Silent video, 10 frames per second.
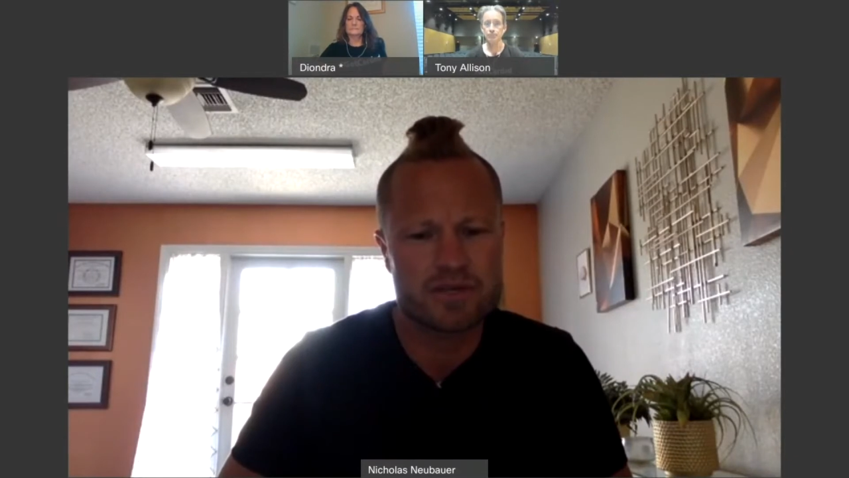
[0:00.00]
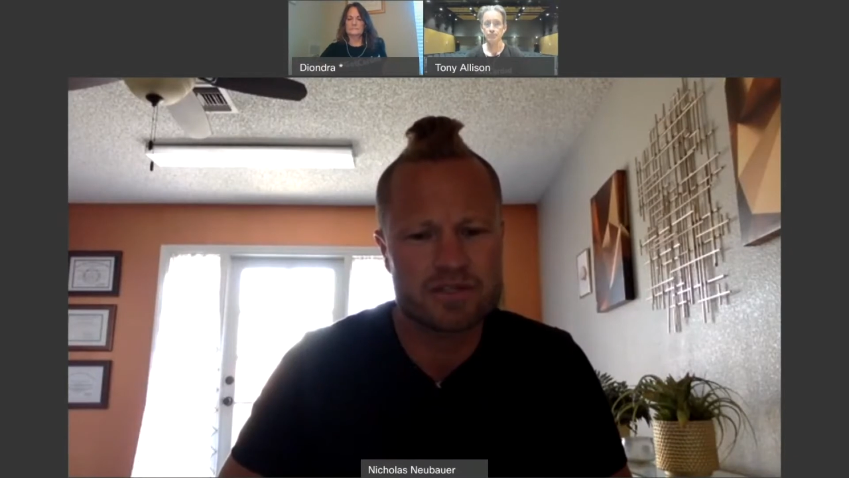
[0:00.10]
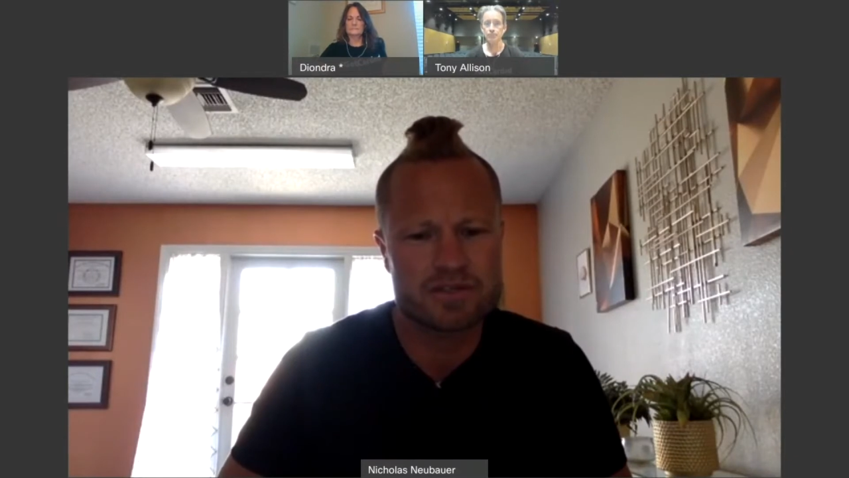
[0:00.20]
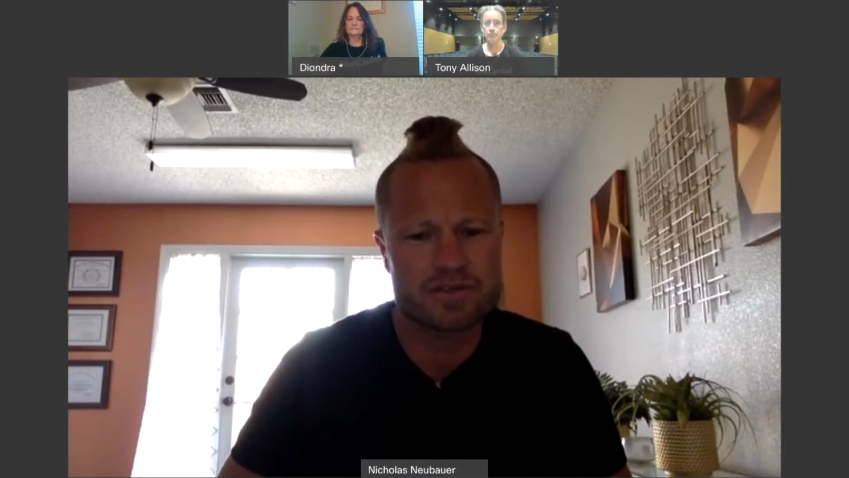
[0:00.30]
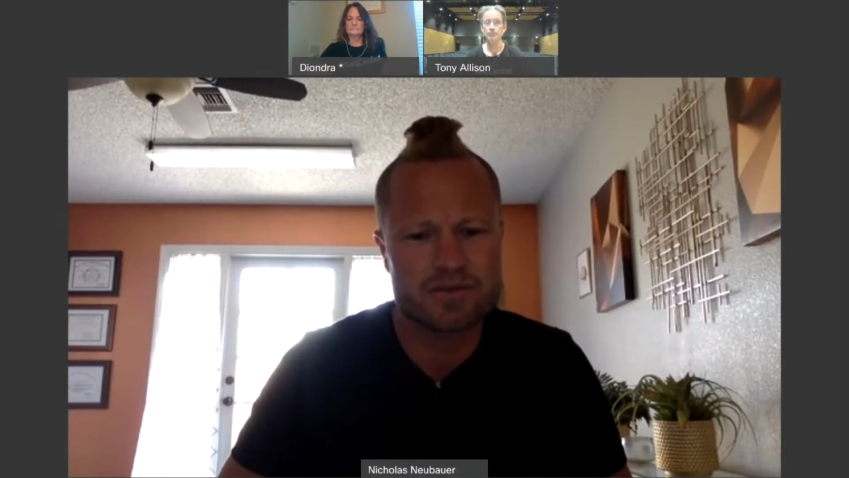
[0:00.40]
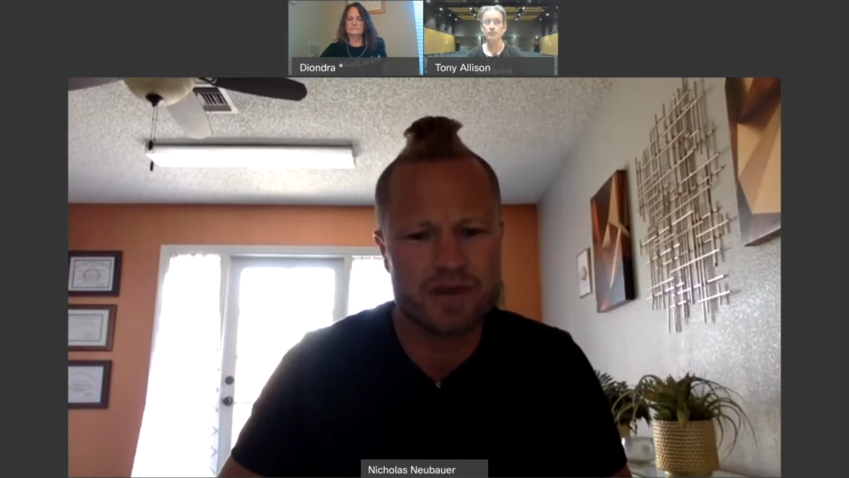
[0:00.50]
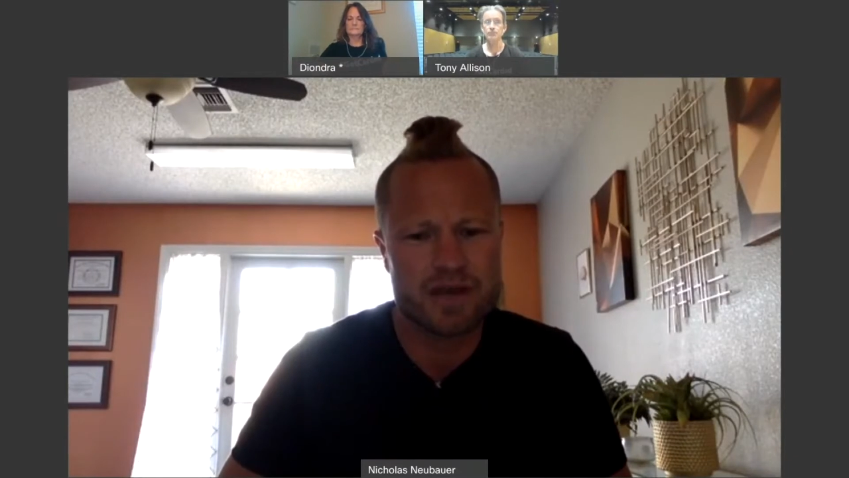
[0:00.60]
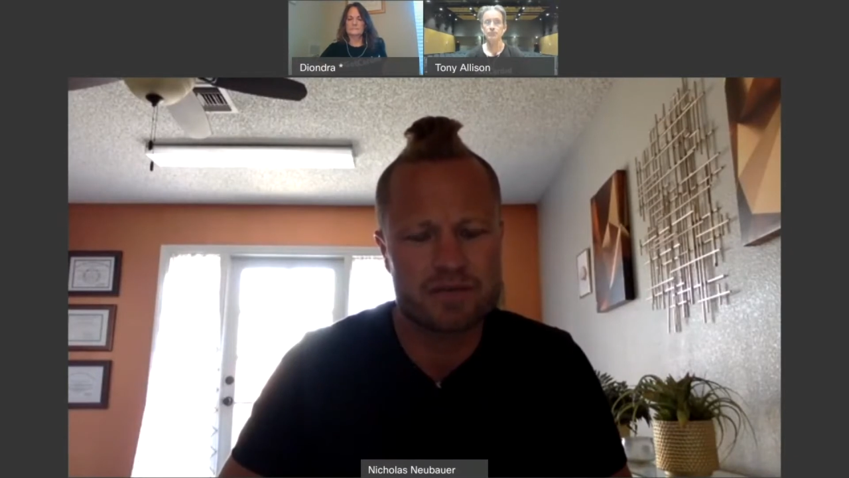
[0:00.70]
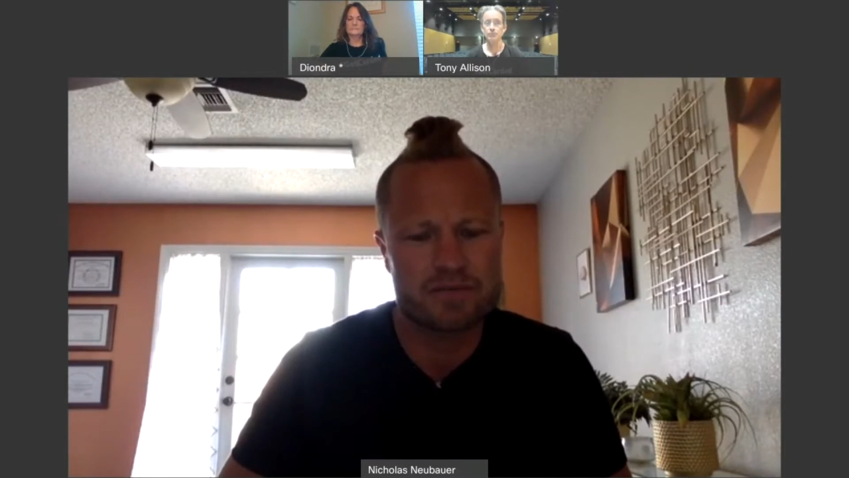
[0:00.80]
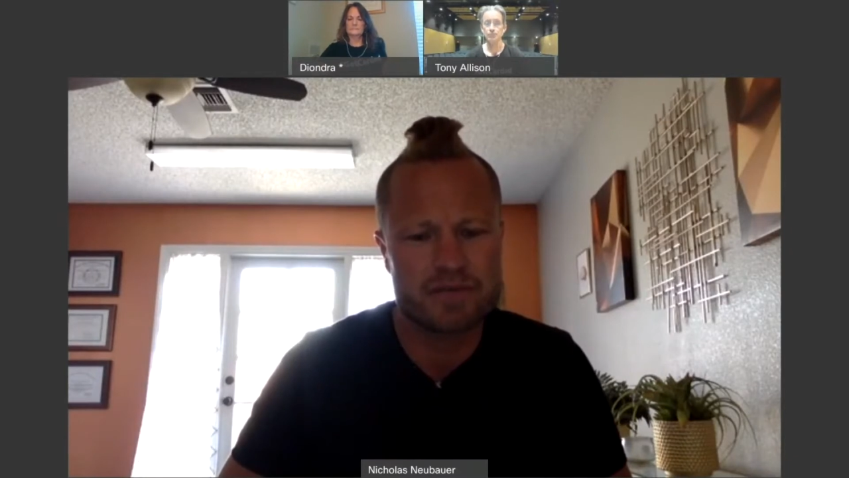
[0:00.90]
turned
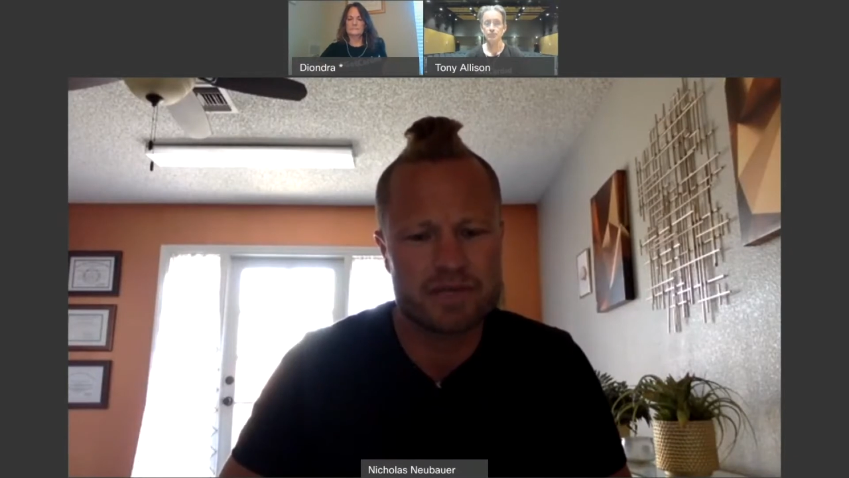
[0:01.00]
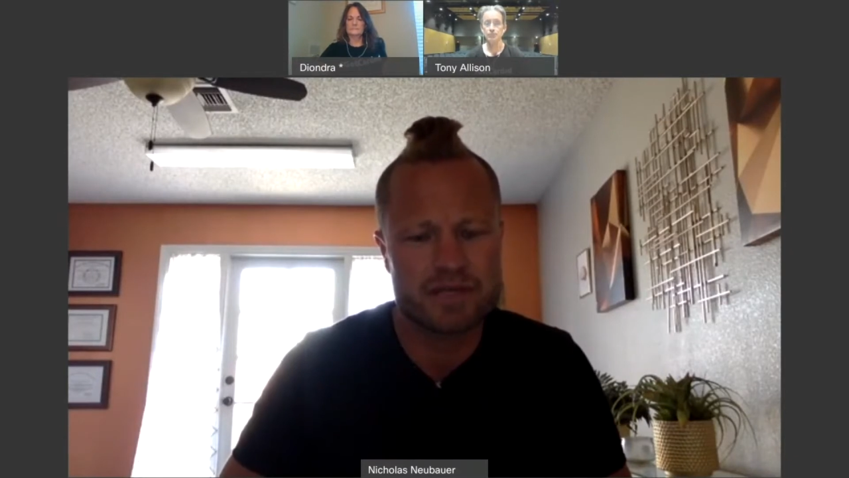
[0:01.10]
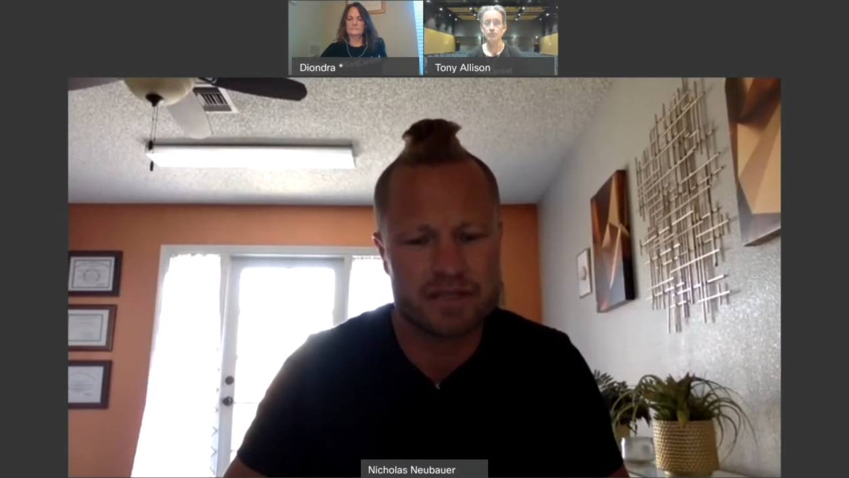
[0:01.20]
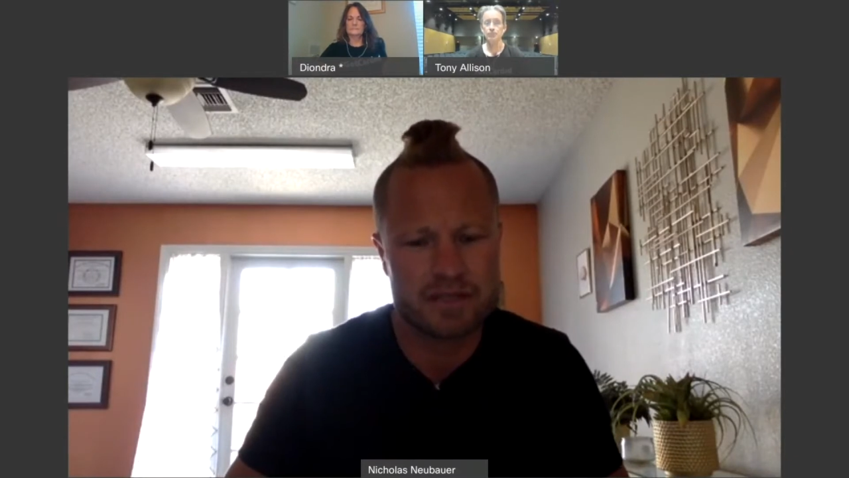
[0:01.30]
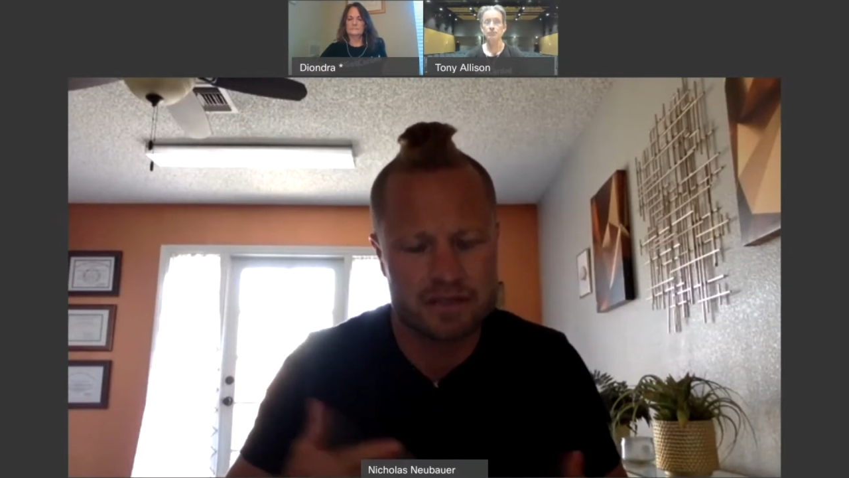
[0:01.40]
around, being that